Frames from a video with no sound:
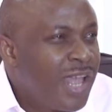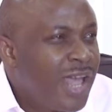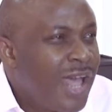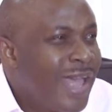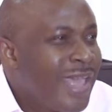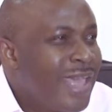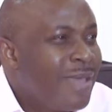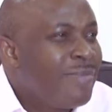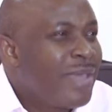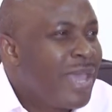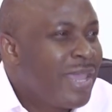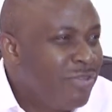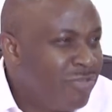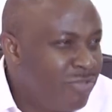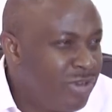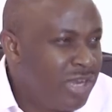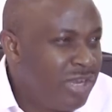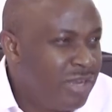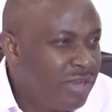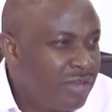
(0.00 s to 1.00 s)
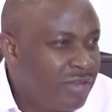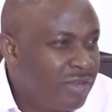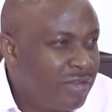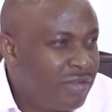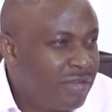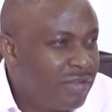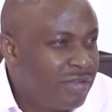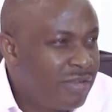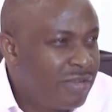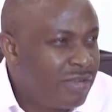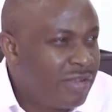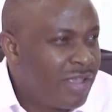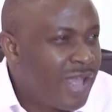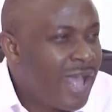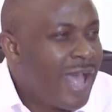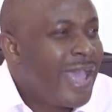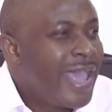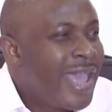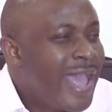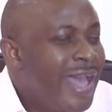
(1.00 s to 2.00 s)
I am Henry.
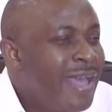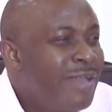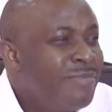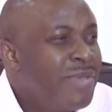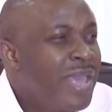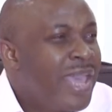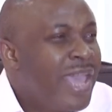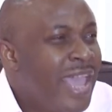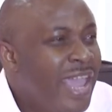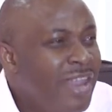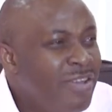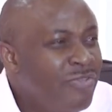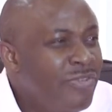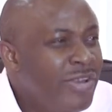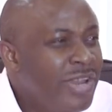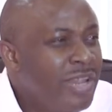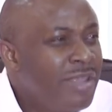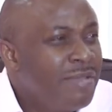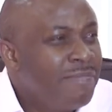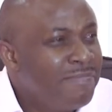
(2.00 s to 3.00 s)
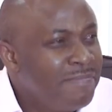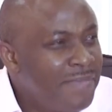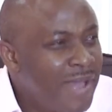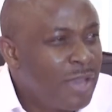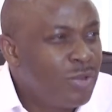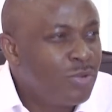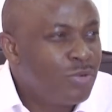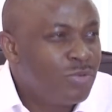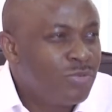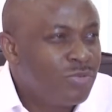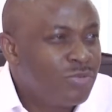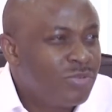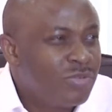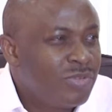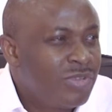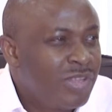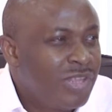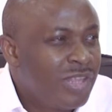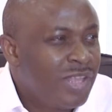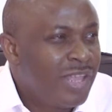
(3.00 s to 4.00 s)
I am Henry Balogun.
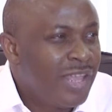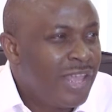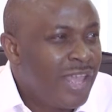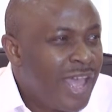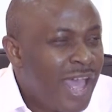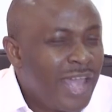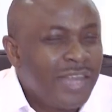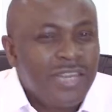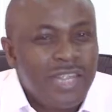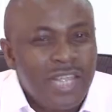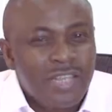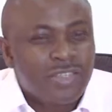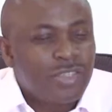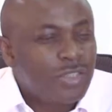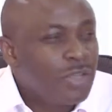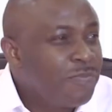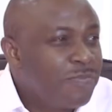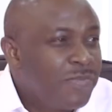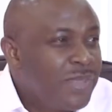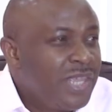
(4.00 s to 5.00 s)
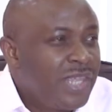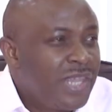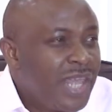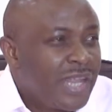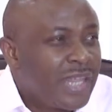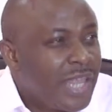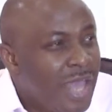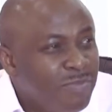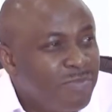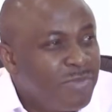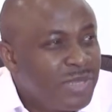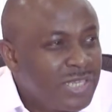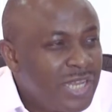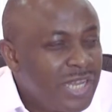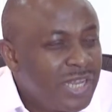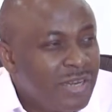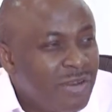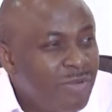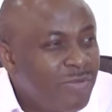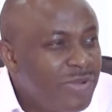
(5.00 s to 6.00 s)
And yes, something that can't be
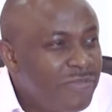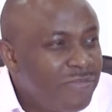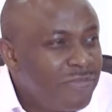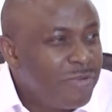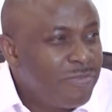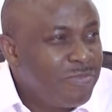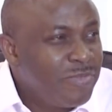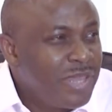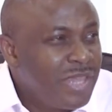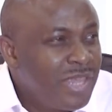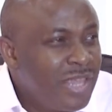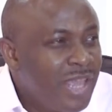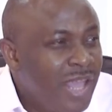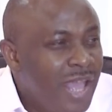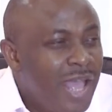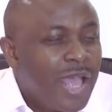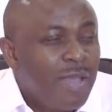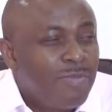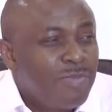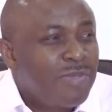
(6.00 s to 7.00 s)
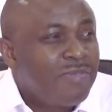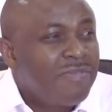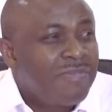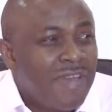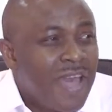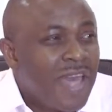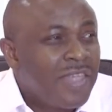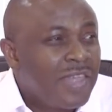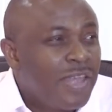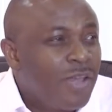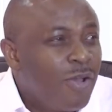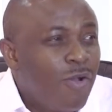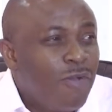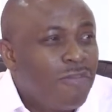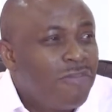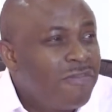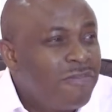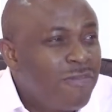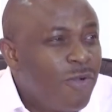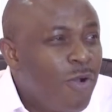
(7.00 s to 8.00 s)
taken away from me. I'm the father
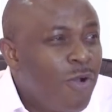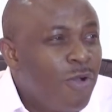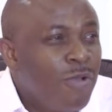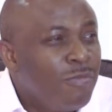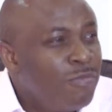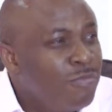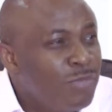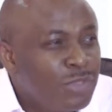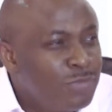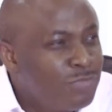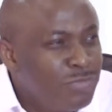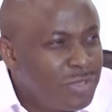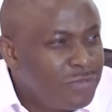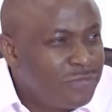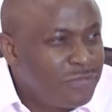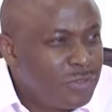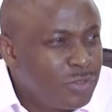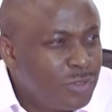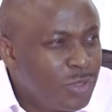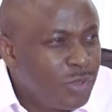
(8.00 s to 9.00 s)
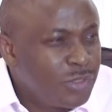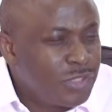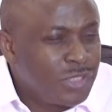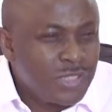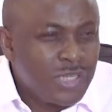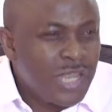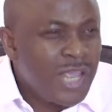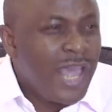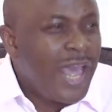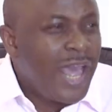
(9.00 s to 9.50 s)
of 4 most beautiful daughters.